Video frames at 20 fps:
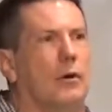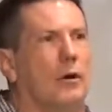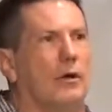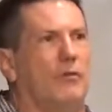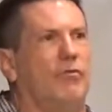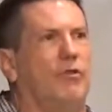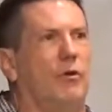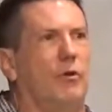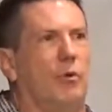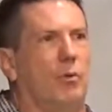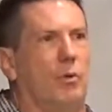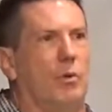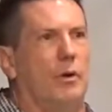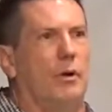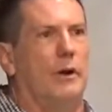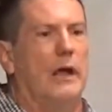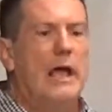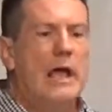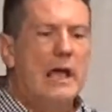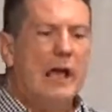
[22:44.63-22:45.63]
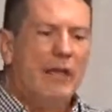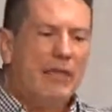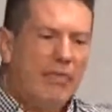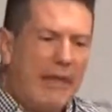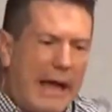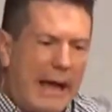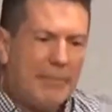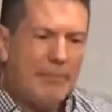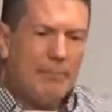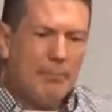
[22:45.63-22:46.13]
if you would. And
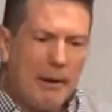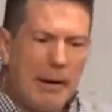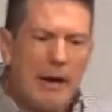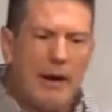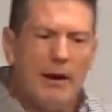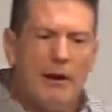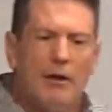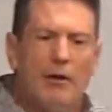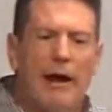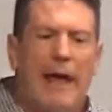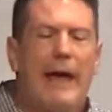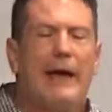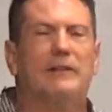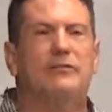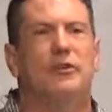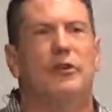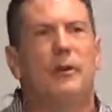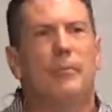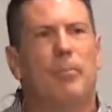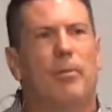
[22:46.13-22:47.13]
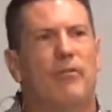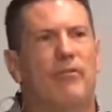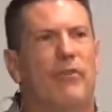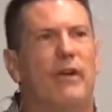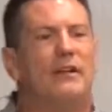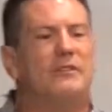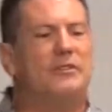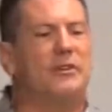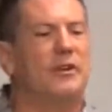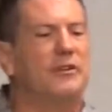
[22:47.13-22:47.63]
that barrier actually
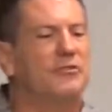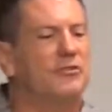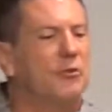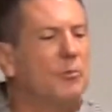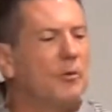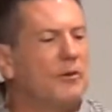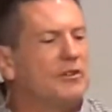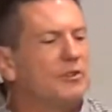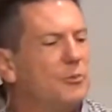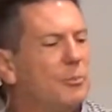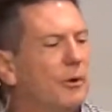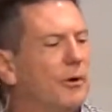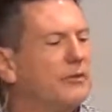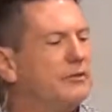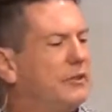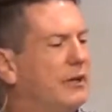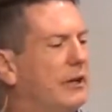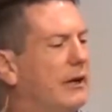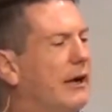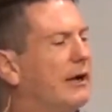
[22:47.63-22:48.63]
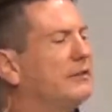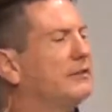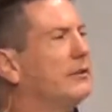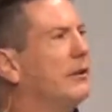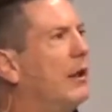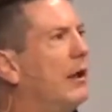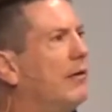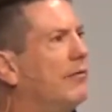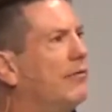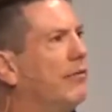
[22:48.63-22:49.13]
prevents us from experiencing God's
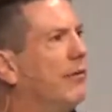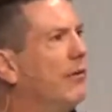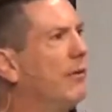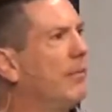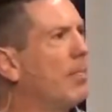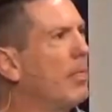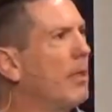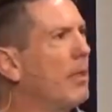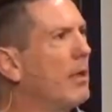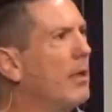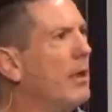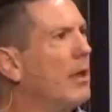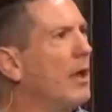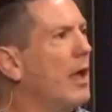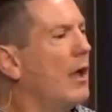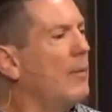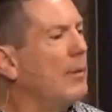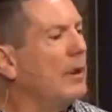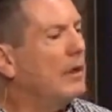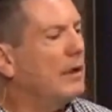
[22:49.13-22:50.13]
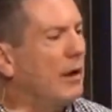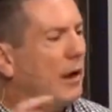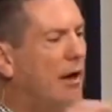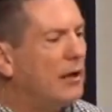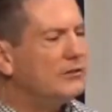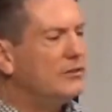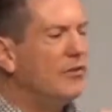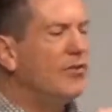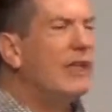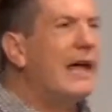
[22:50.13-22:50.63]
love. And because of